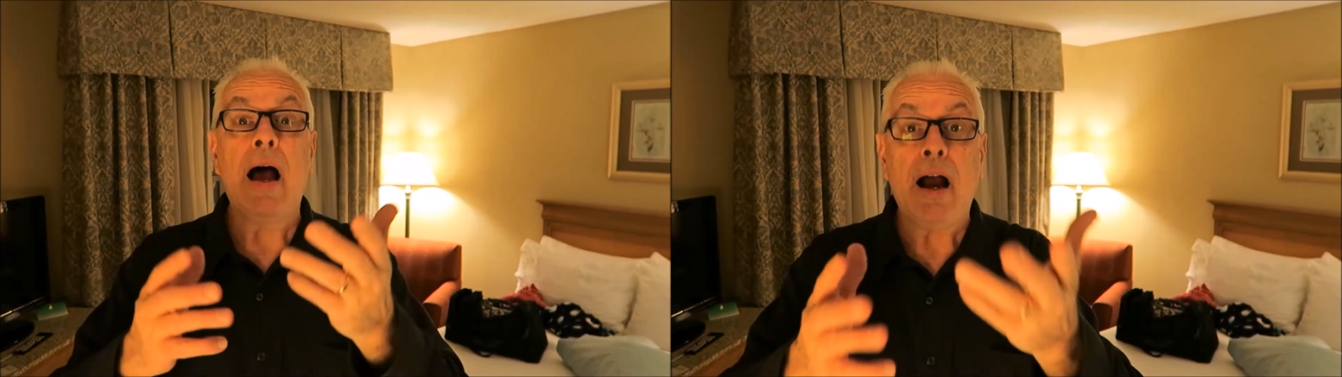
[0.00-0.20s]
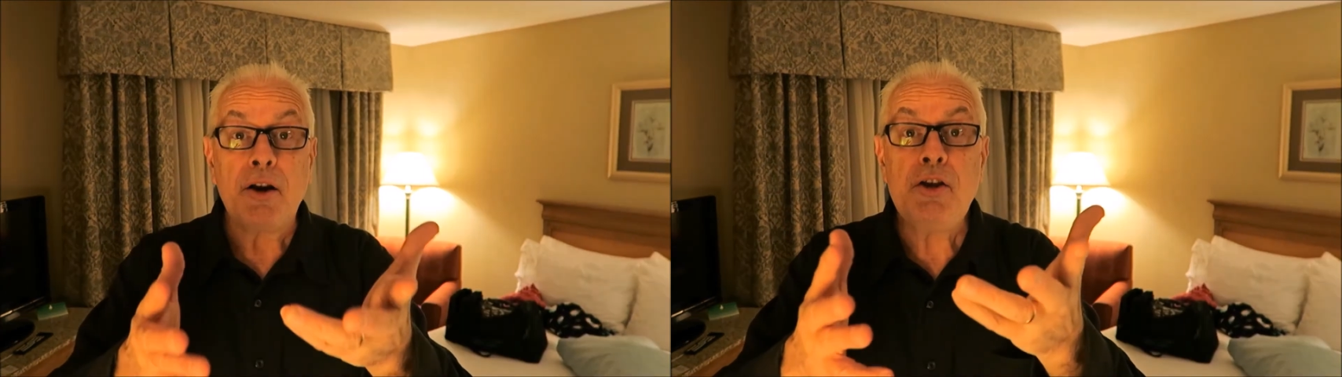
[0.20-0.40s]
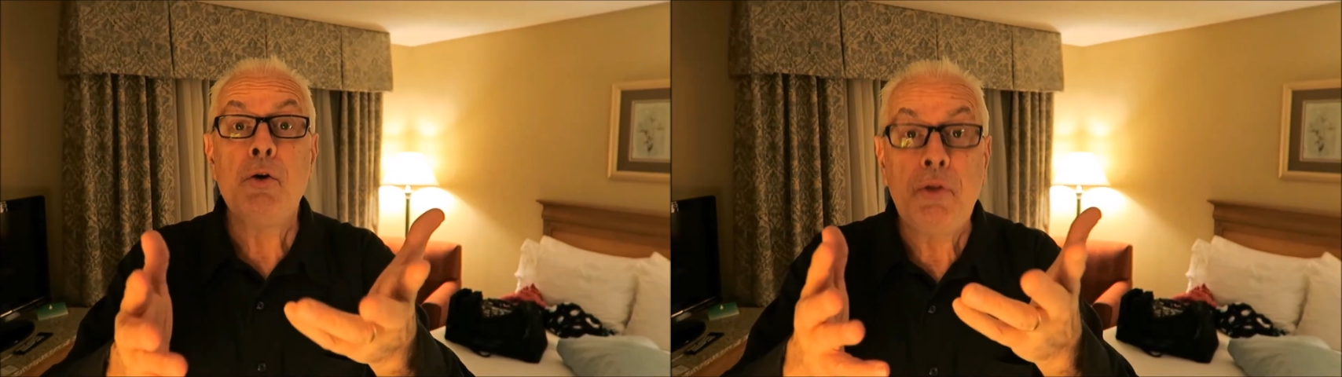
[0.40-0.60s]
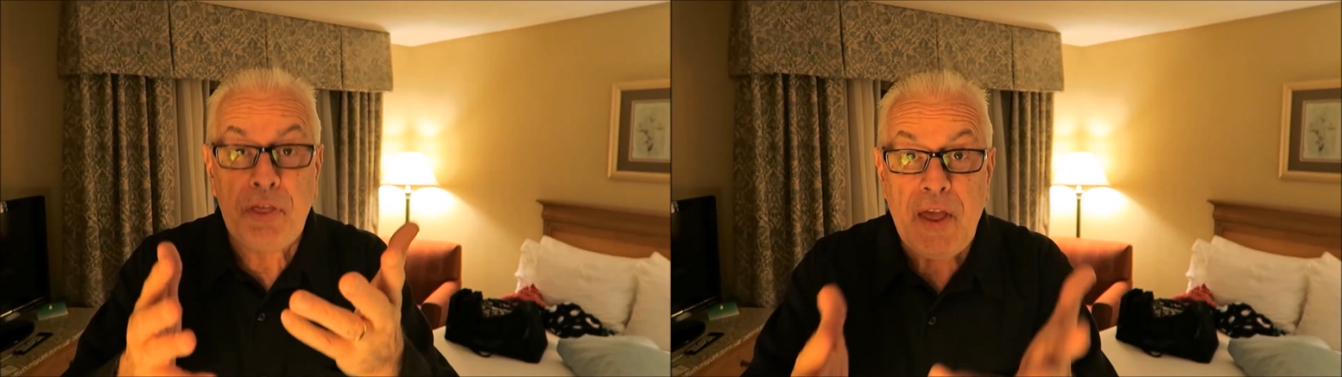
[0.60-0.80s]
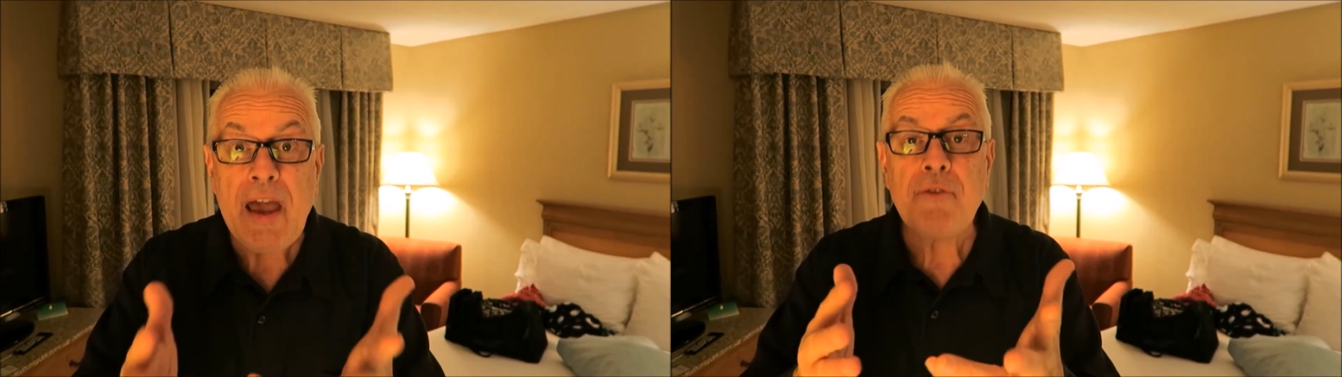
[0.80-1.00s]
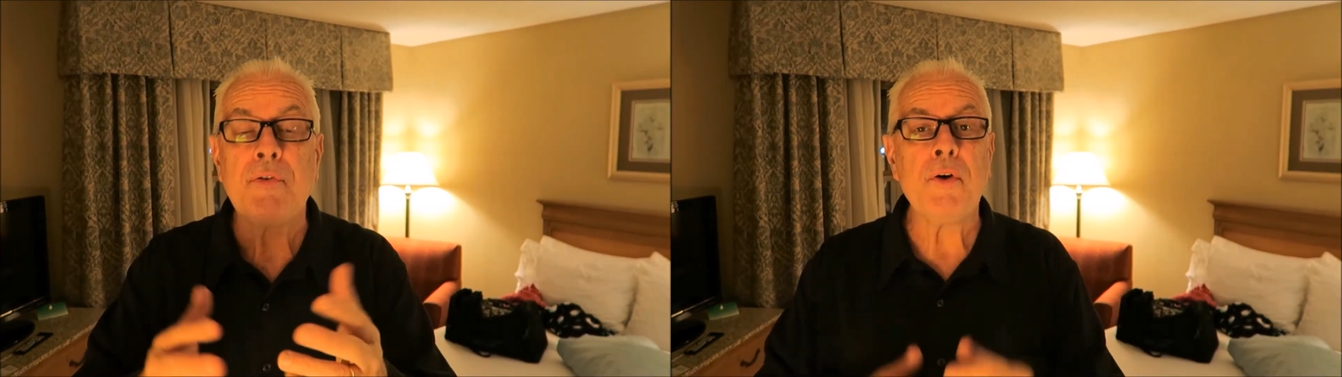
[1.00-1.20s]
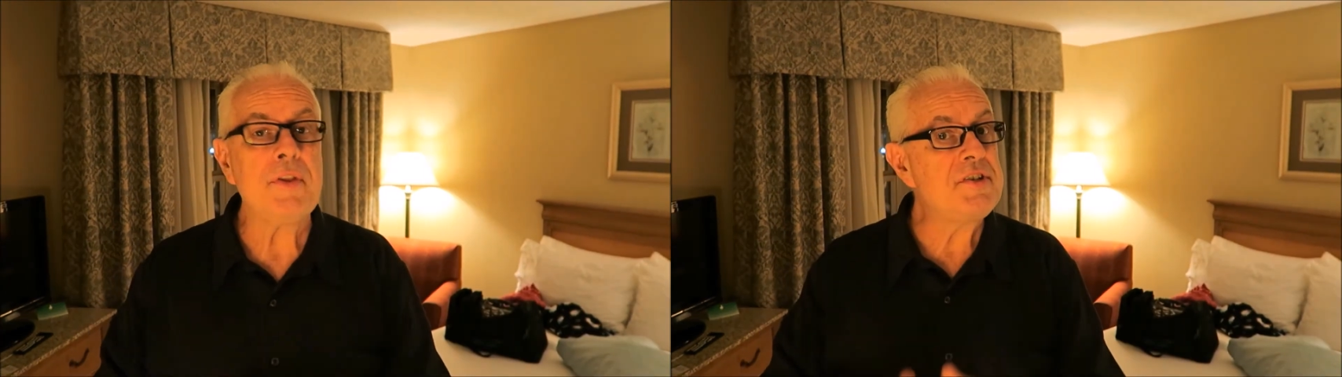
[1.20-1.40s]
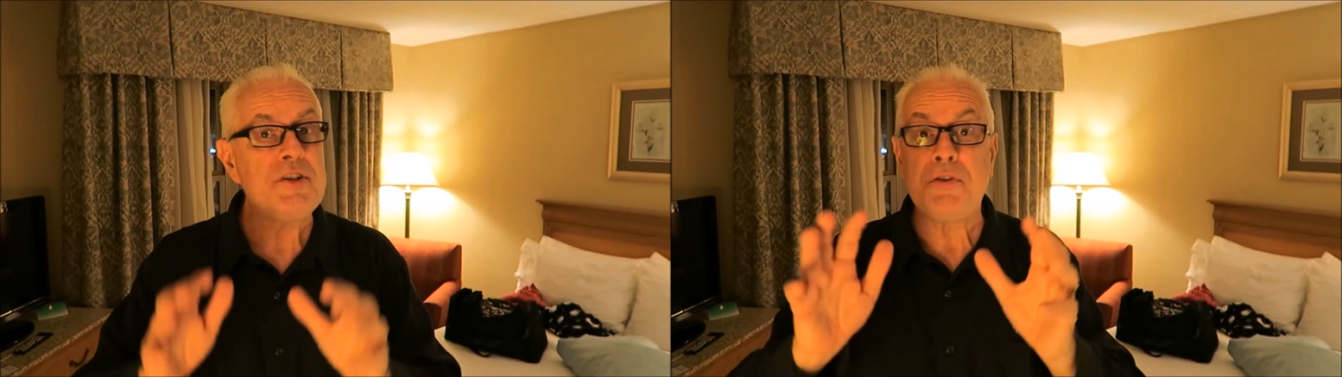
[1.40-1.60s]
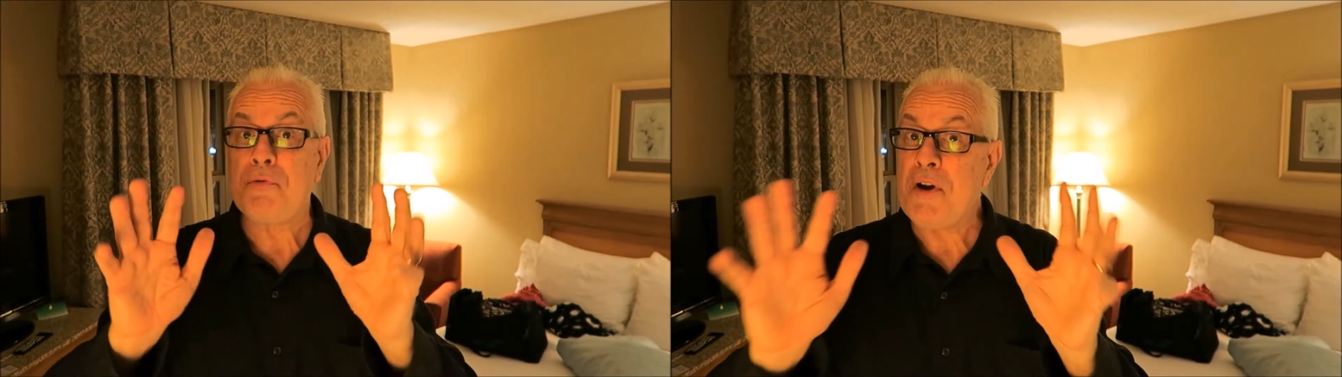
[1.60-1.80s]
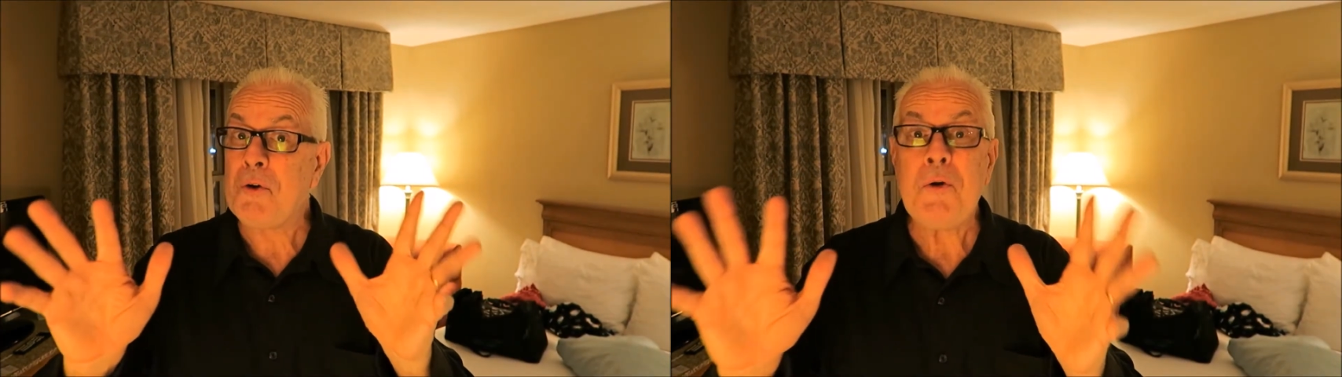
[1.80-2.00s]
Are you thankful? This is
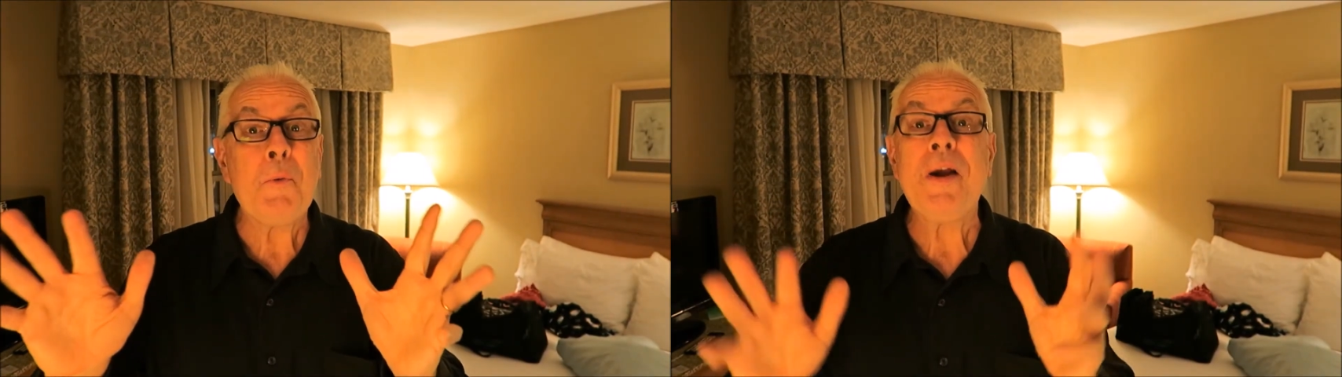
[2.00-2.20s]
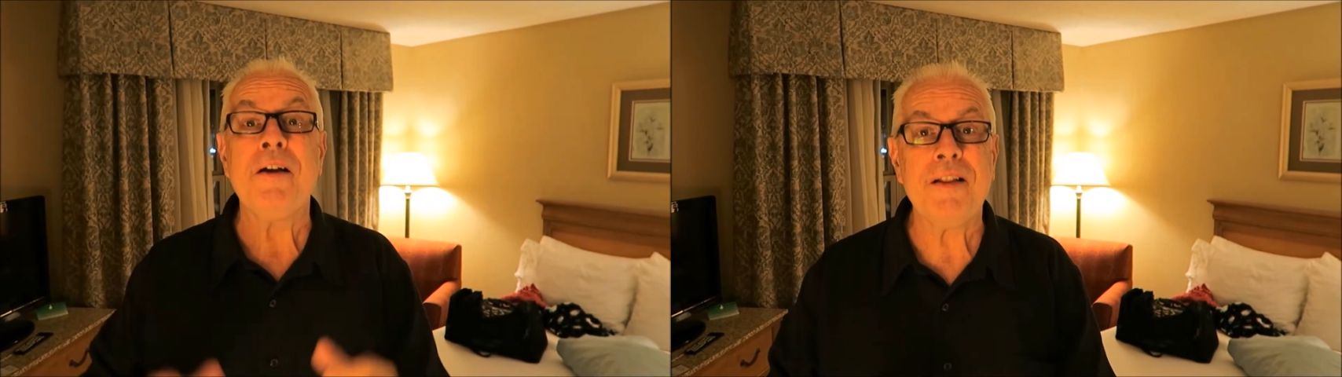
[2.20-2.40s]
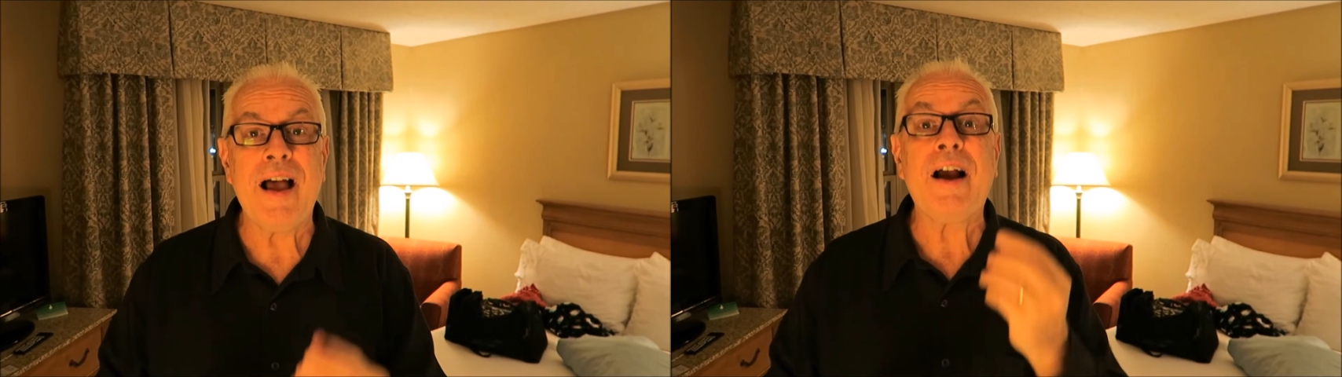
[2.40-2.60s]
very real.